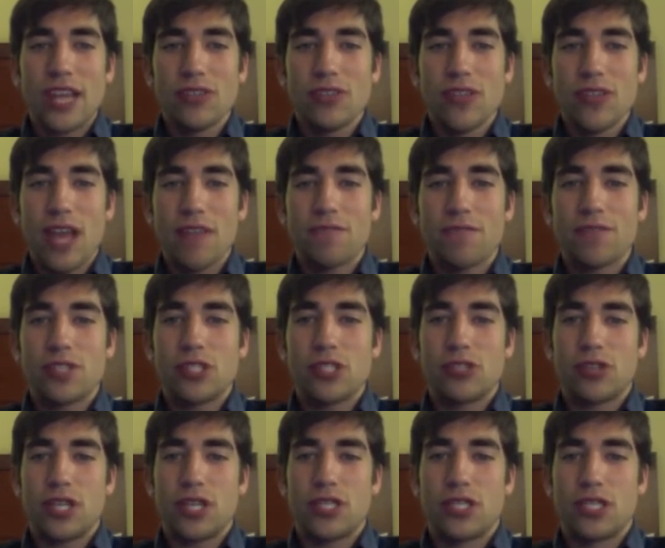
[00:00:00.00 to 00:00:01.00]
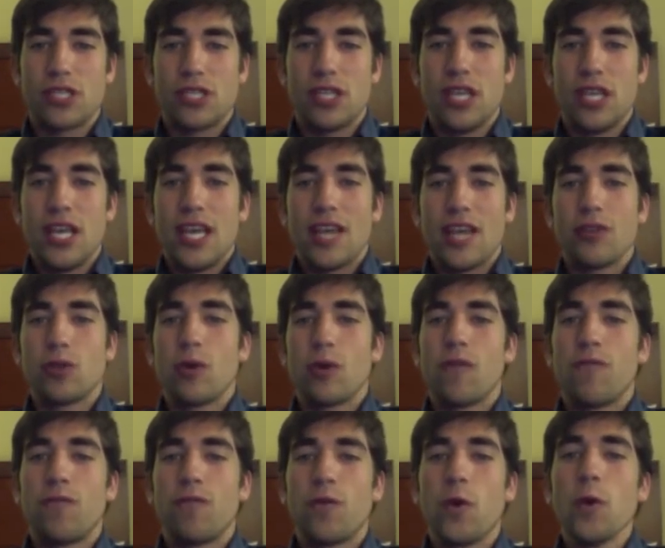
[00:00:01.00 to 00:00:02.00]
that frustration into a
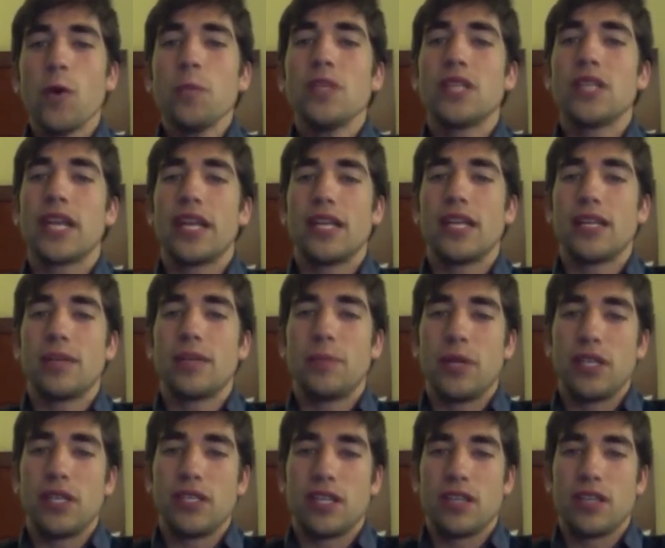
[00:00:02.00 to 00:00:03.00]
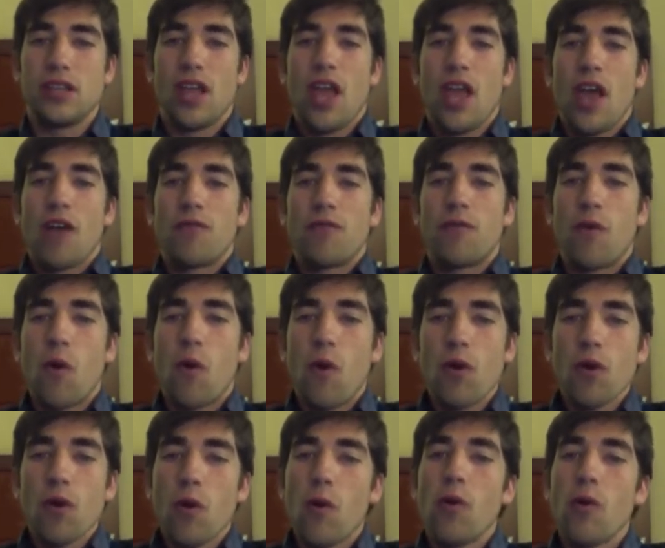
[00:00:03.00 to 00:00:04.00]
formulated opinion
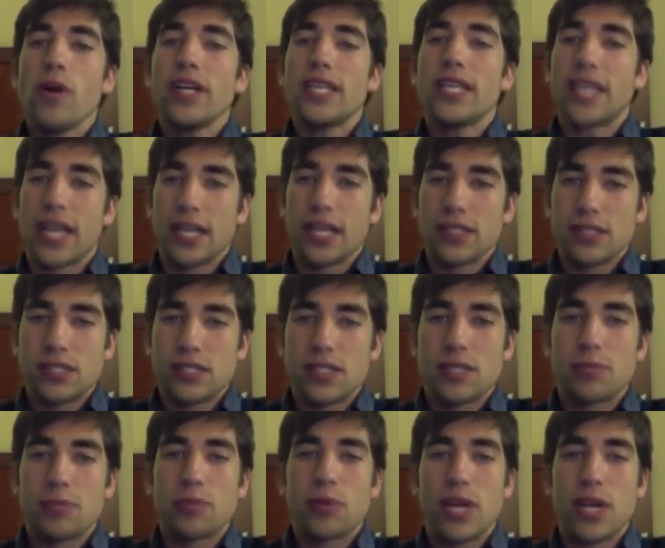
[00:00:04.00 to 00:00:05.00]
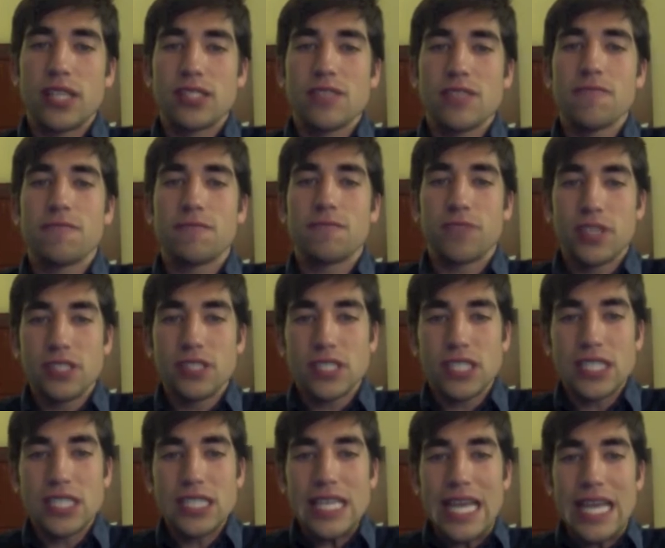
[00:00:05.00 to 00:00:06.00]
for or against the present
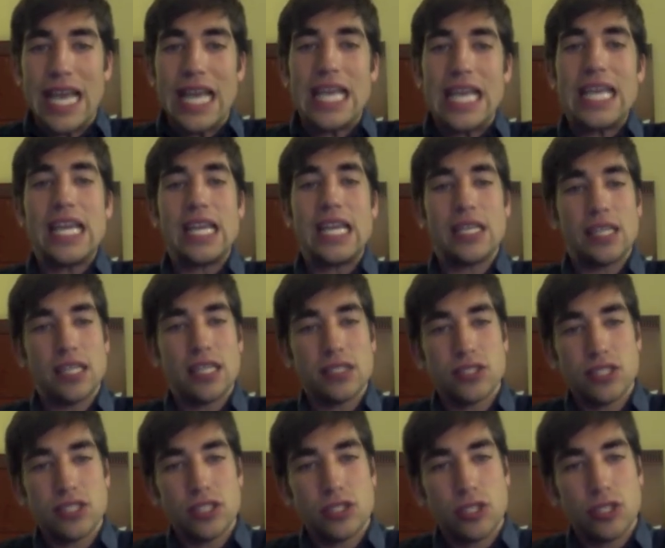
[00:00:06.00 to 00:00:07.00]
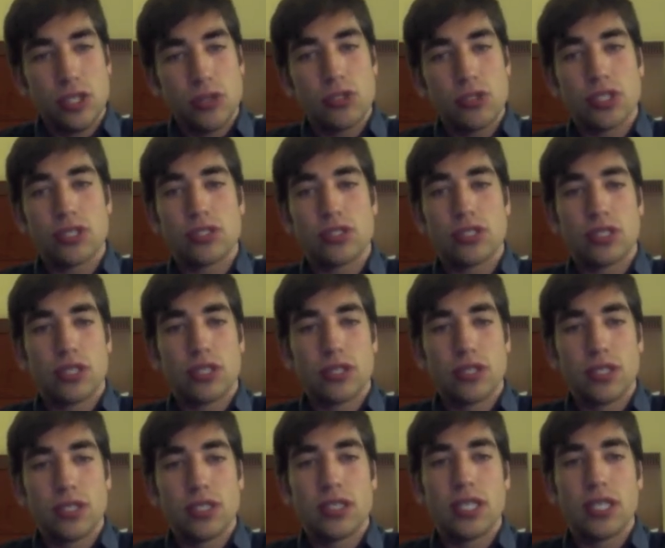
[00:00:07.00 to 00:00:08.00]
funding in institutions
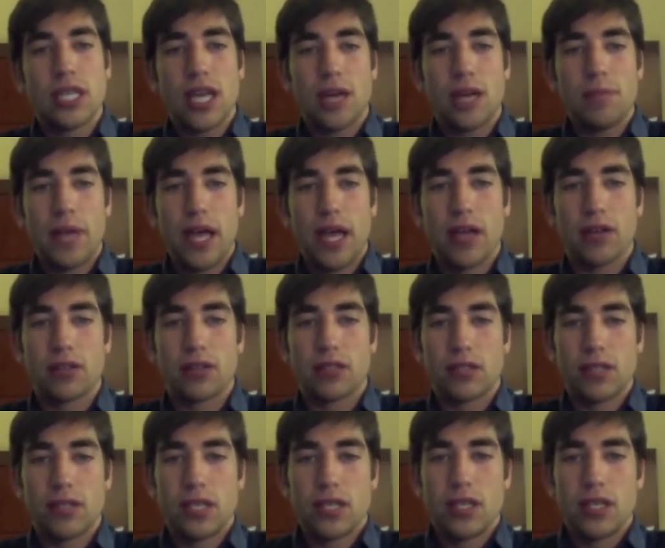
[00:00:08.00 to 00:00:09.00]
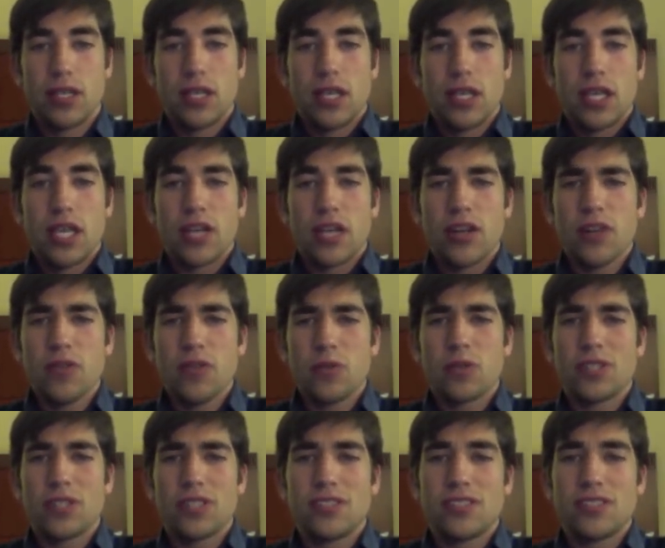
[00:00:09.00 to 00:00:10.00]
currently upheld. In other
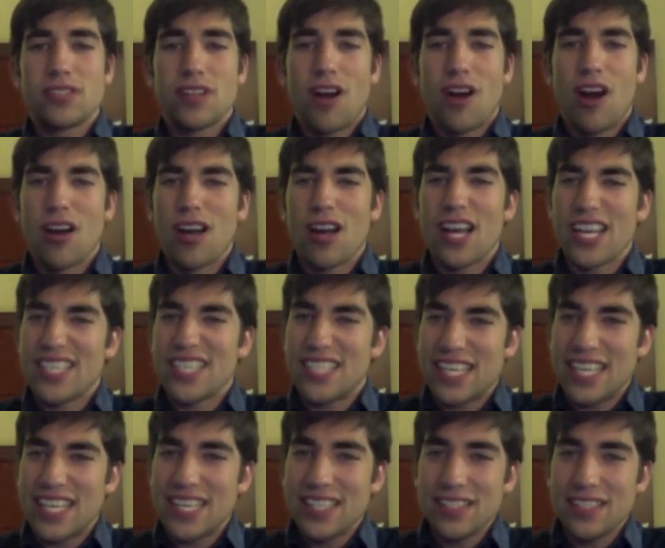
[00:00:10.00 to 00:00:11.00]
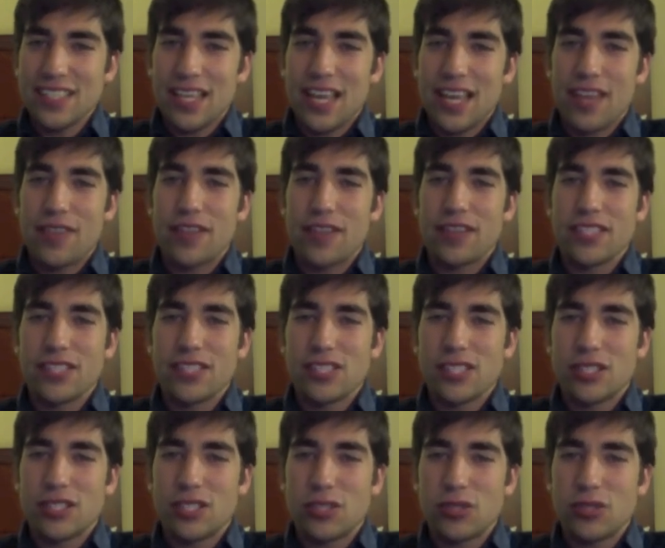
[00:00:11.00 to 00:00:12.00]
words, are IDEA and their
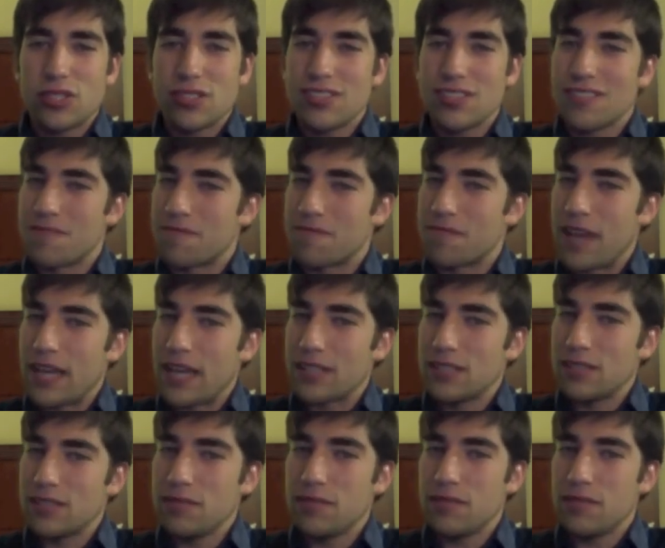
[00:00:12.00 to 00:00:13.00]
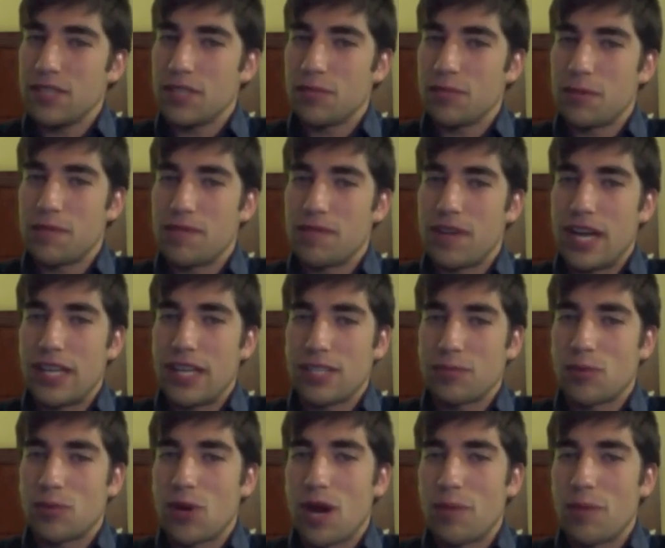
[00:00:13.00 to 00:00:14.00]
institutions effective in
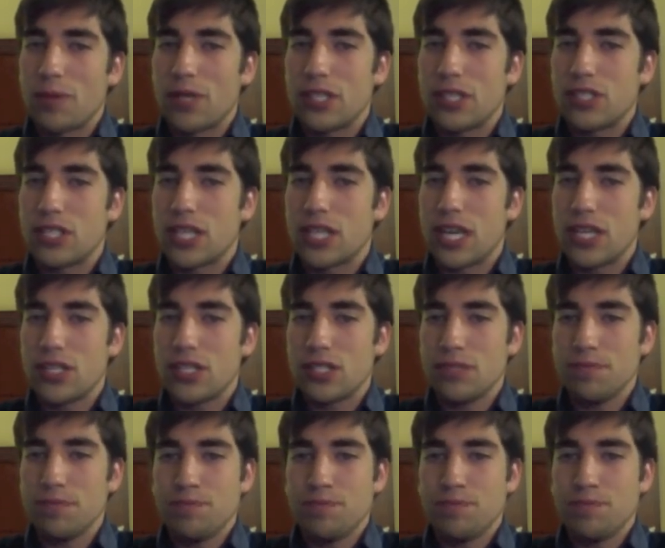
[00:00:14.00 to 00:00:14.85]
providing proper education,